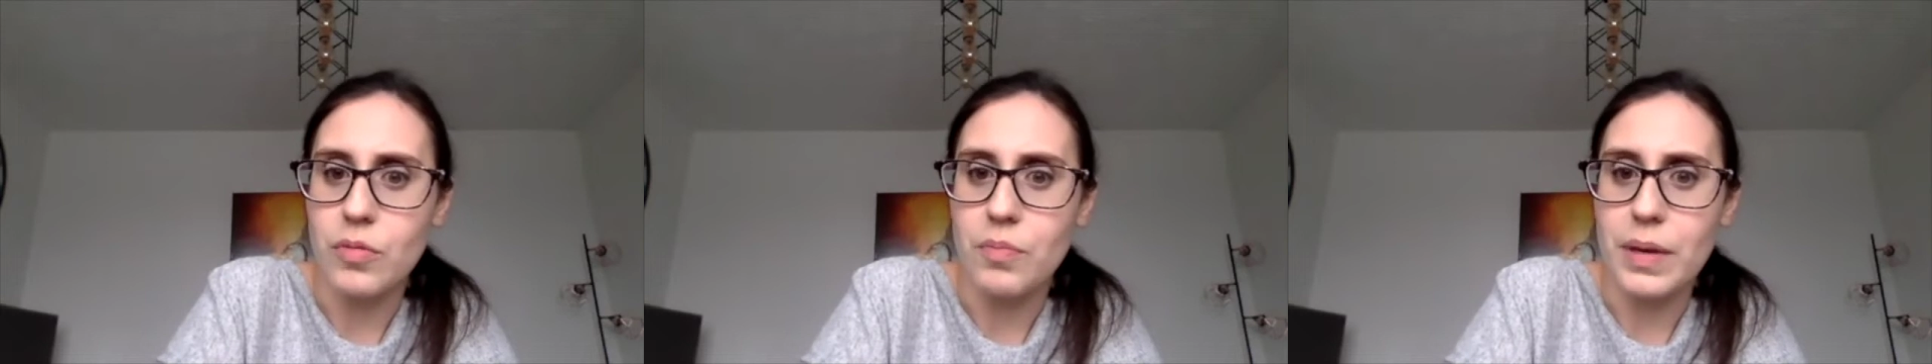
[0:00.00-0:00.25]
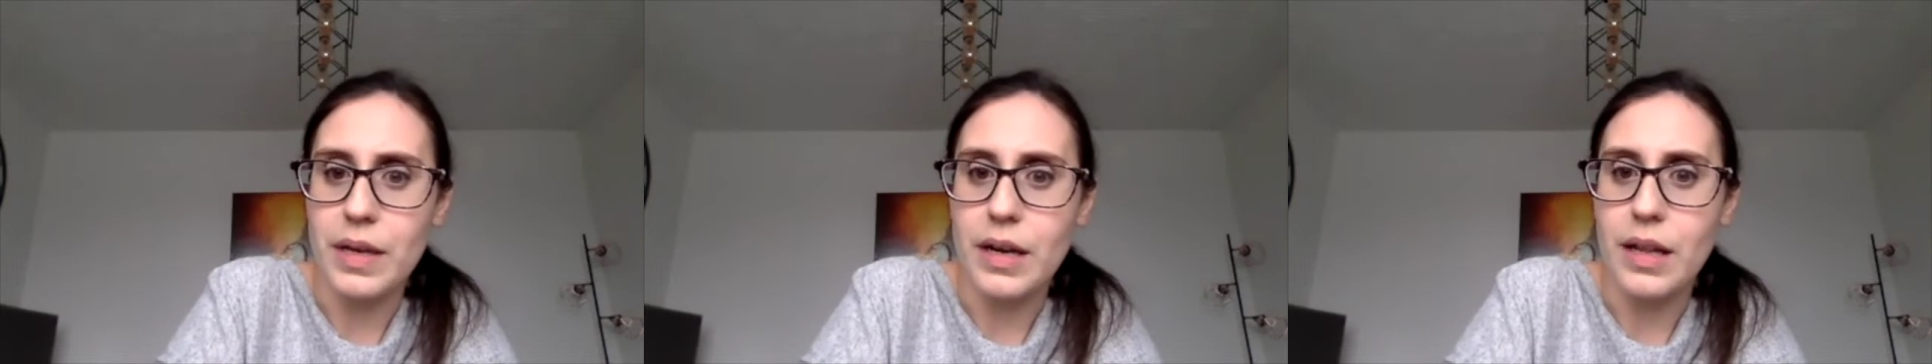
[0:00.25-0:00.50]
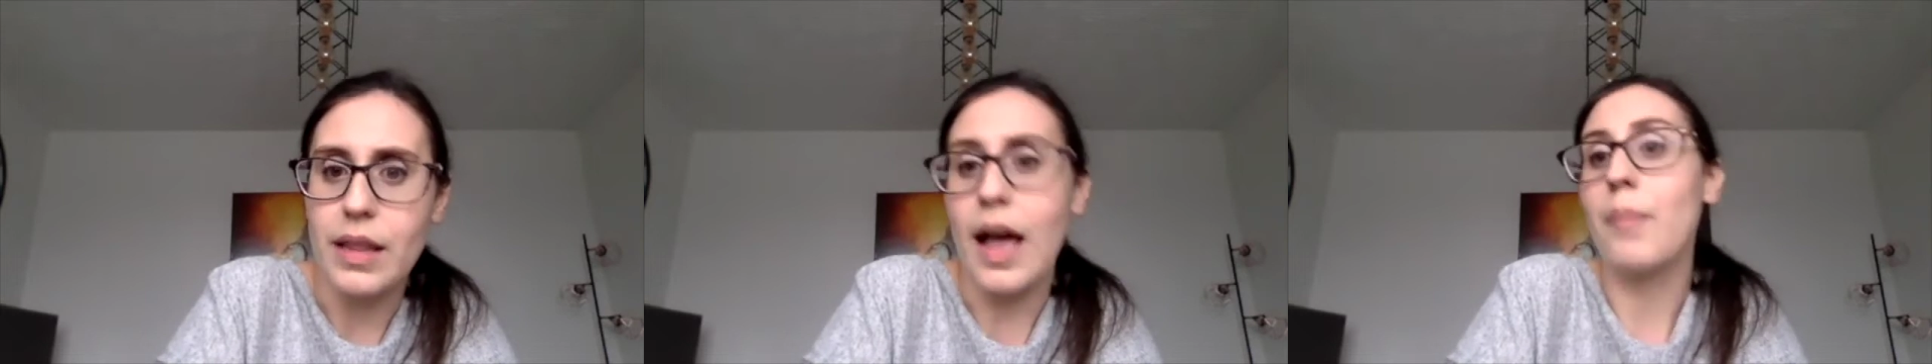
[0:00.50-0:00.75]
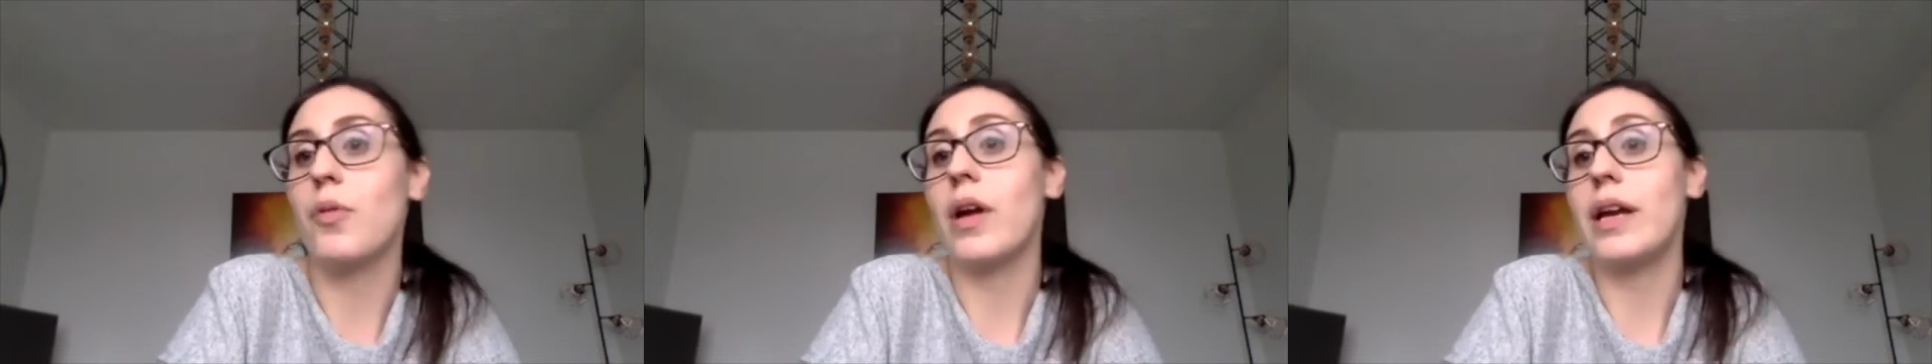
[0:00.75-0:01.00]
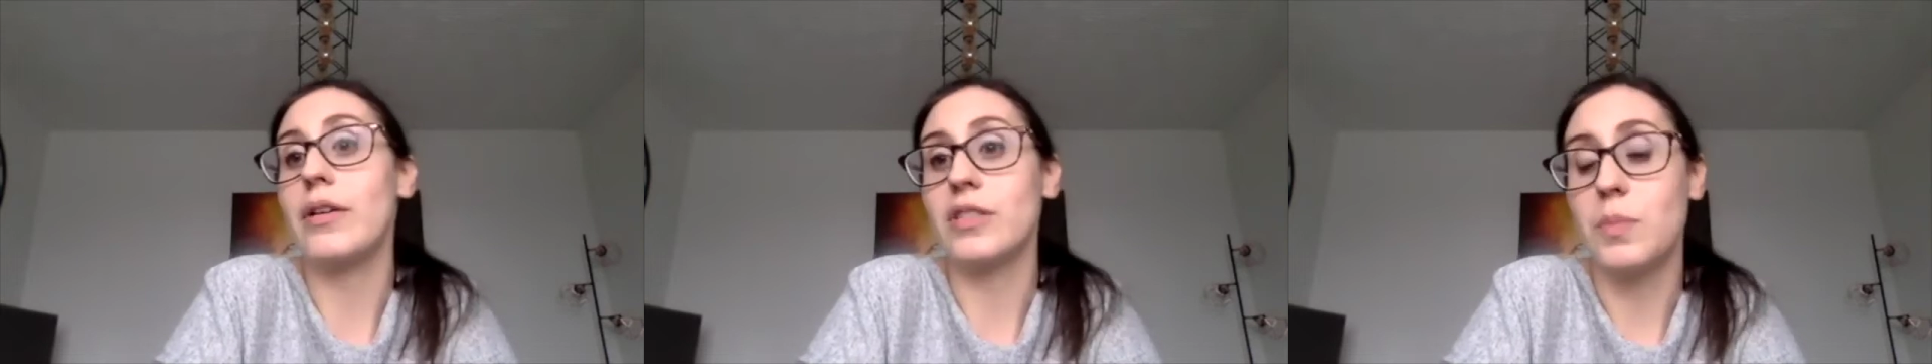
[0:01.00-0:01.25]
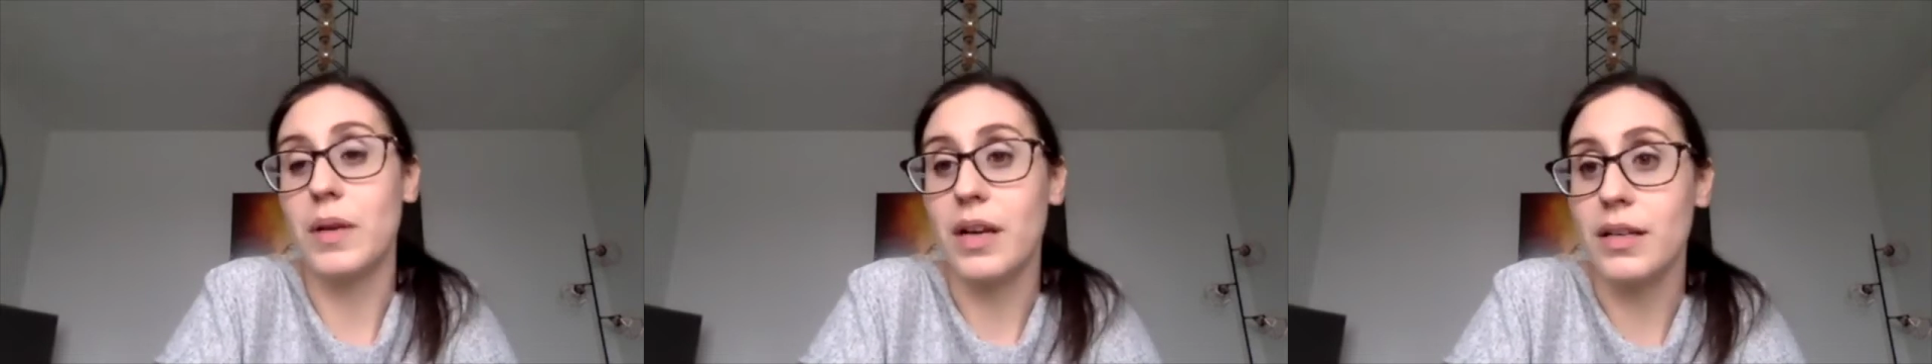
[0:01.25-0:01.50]
be collaborators,
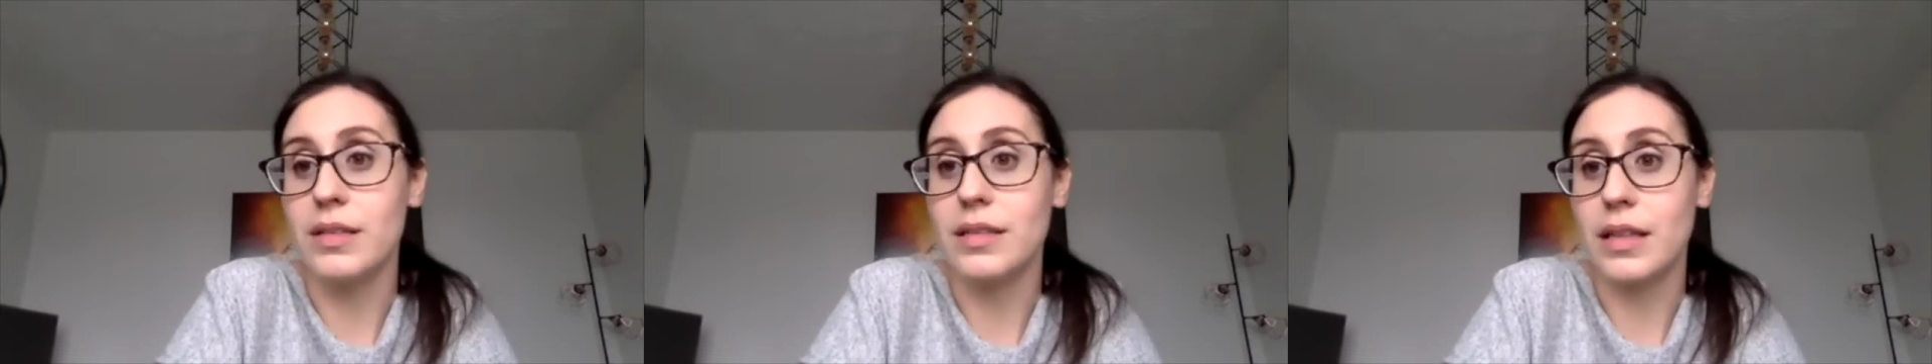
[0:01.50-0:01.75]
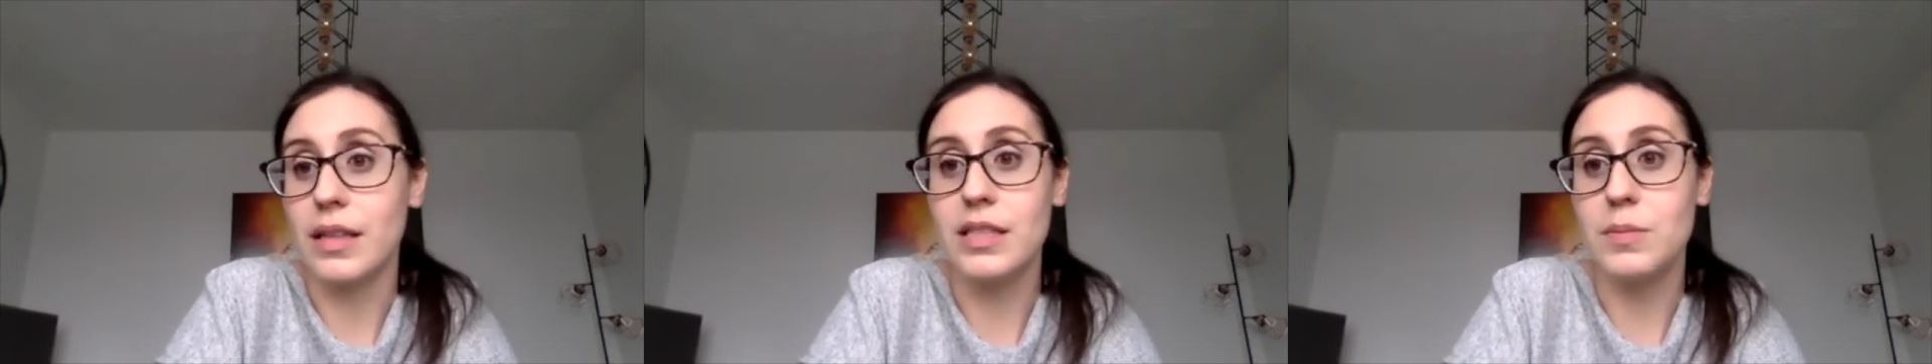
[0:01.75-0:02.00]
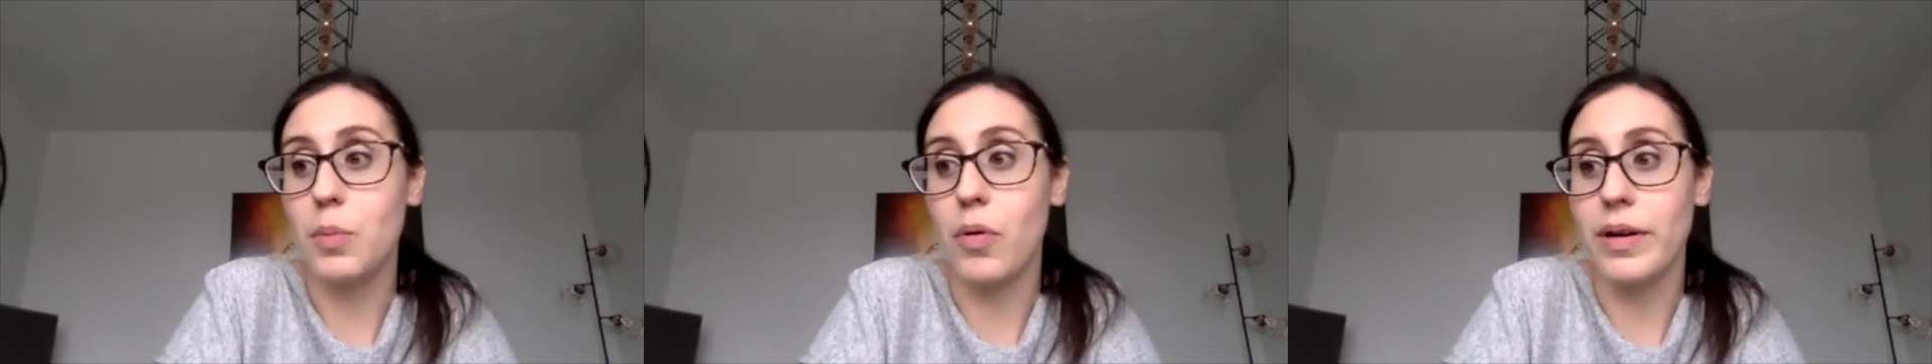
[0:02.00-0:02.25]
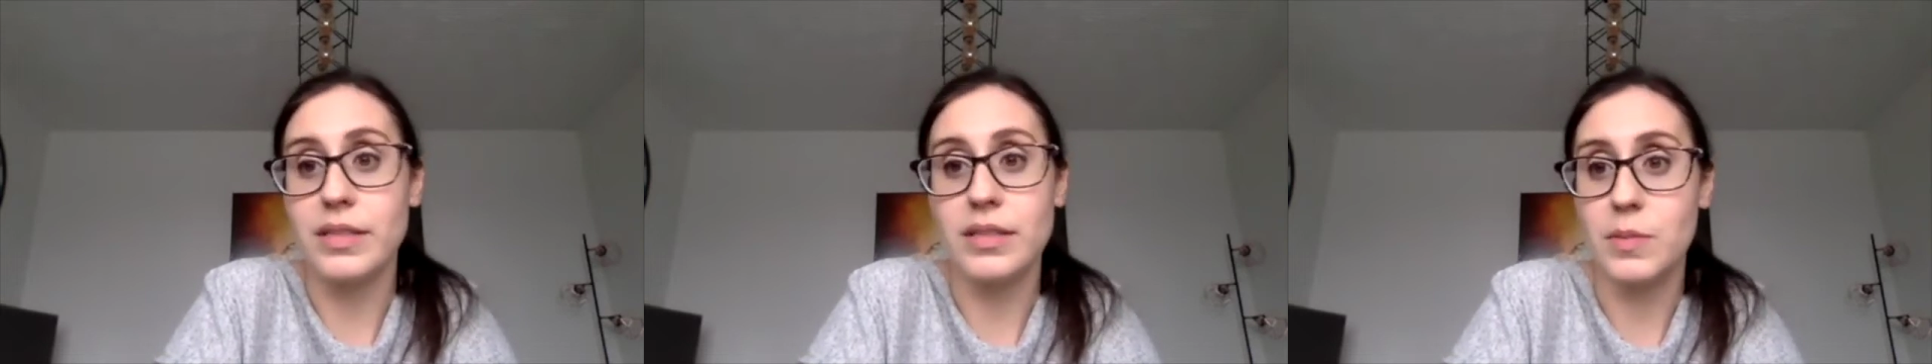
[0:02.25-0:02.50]
because at this point,